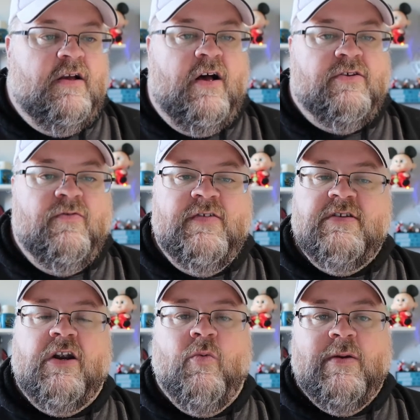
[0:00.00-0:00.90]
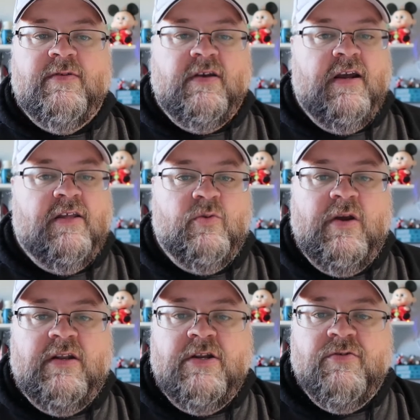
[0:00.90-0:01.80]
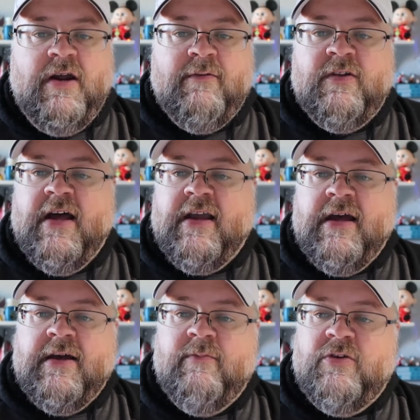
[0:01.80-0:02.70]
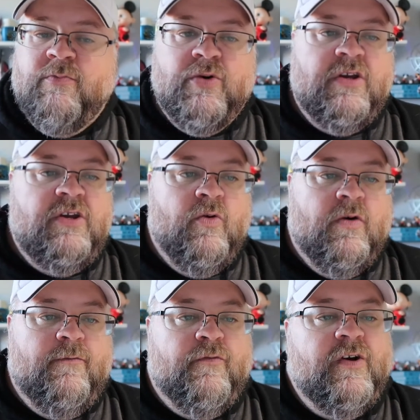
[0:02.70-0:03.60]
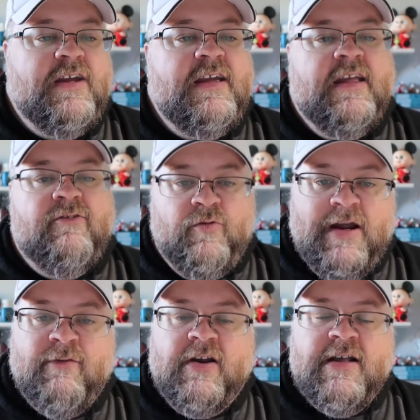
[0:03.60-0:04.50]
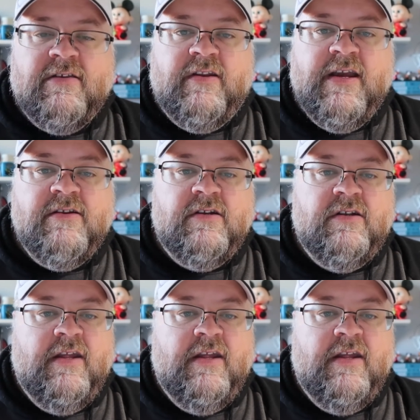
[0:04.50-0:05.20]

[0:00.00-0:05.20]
Also visit our website at sweetteatravel.com to book your free travel consultation,